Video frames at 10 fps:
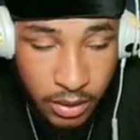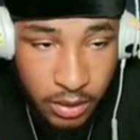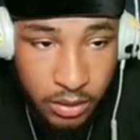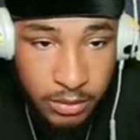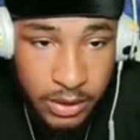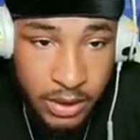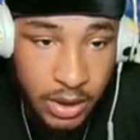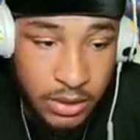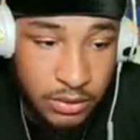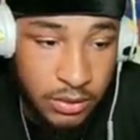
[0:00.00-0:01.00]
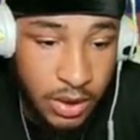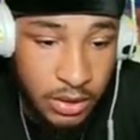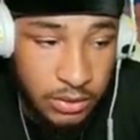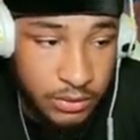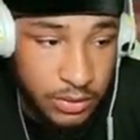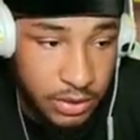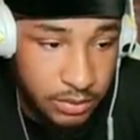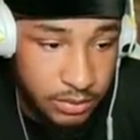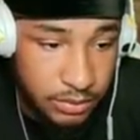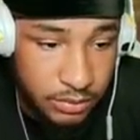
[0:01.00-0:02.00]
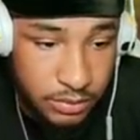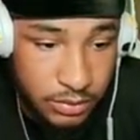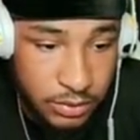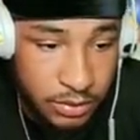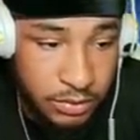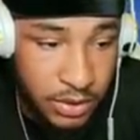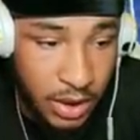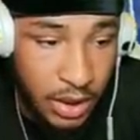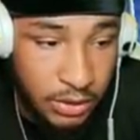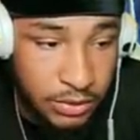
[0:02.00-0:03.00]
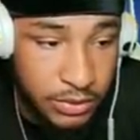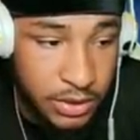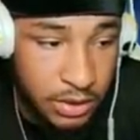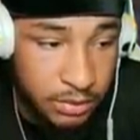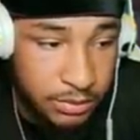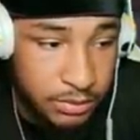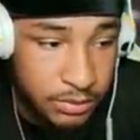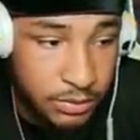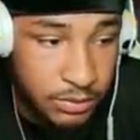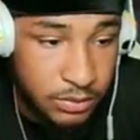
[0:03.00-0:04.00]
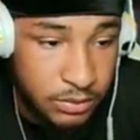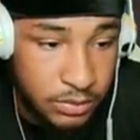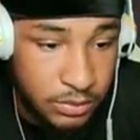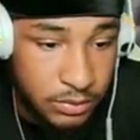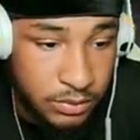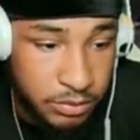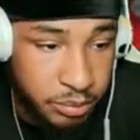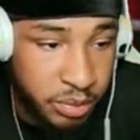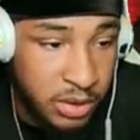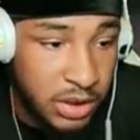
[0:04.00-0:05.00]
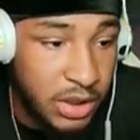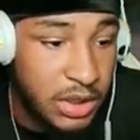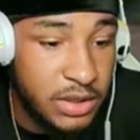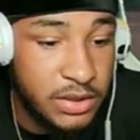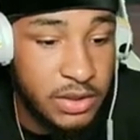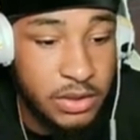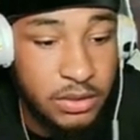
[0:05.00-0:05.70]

Oh my god, do not lose him. Do not lose him. Please.